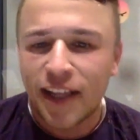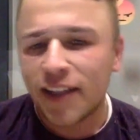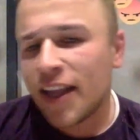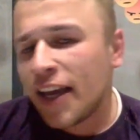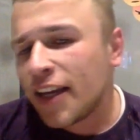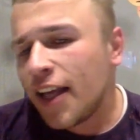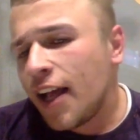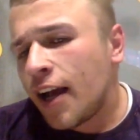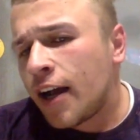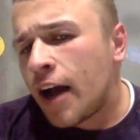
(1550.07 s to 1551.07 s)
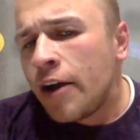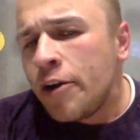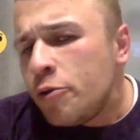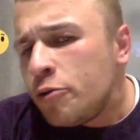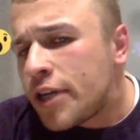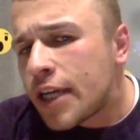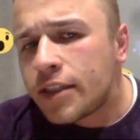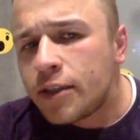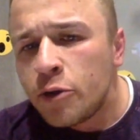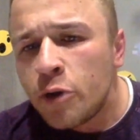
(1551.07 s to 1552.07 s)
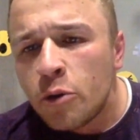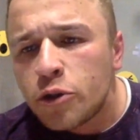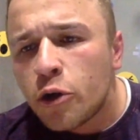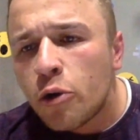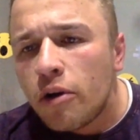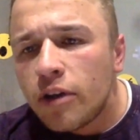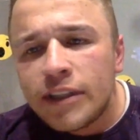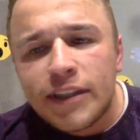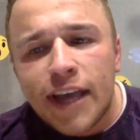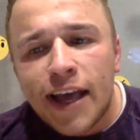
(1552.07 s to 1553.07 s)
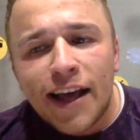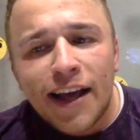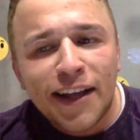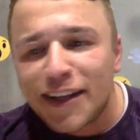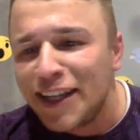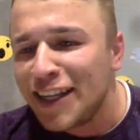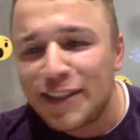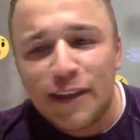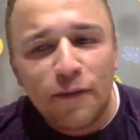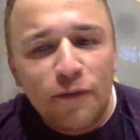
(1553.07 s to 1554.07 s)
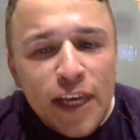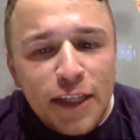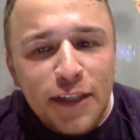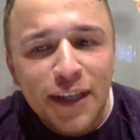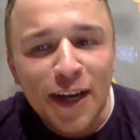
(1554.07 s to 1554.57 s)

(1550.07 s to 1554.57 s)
like, uh, are you just, you know, scrolling the, the feed,